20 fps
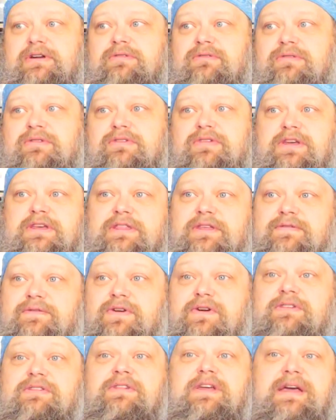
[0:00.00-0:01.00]
door is, like, the
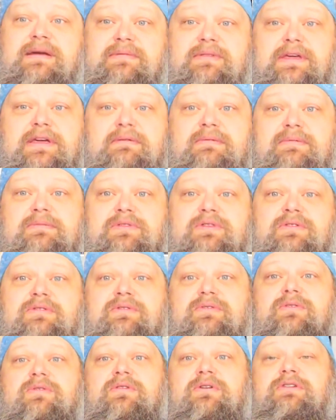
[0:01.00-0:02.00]
first time they come up to the
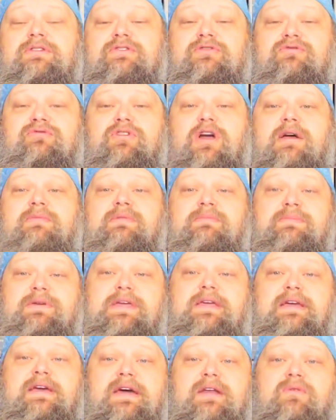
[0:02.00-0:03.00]
door, describe it
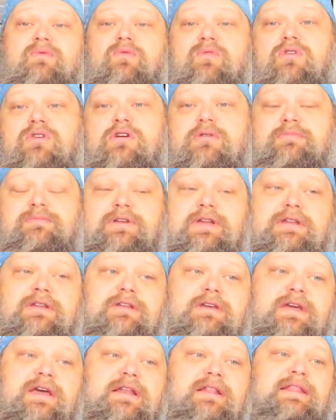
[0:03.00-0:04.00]
being kind of warped,
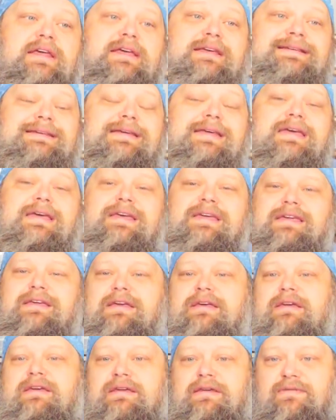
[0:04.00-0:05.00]
and you gotta, like,
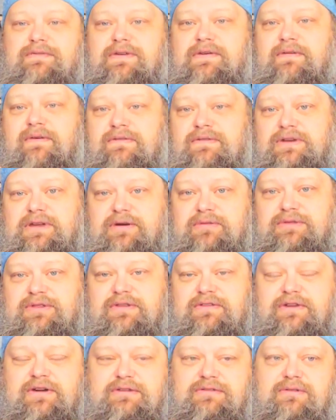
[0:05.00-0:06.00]
if you've ever dealt with
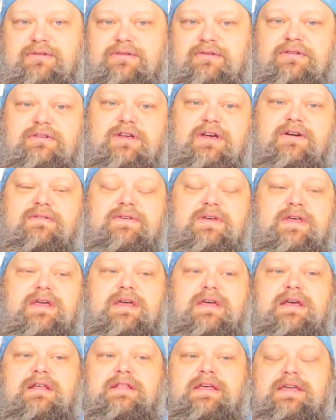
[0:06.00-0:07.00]
a stuck door yourself,
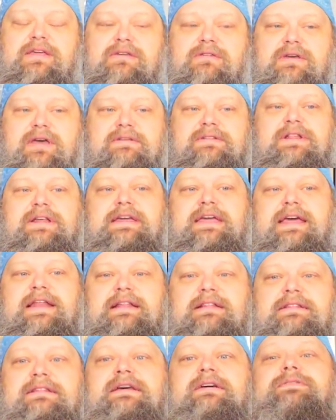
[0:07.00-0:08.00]
like, you have to, like,
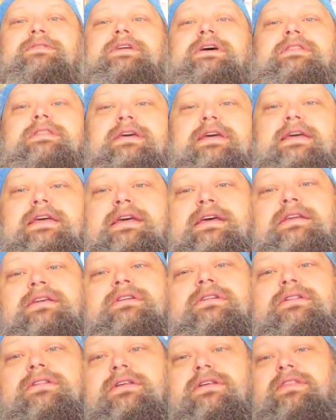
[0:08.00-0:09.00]
kind of lift on the
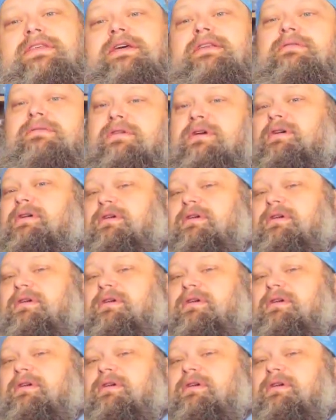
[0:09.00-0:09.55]
handle and then,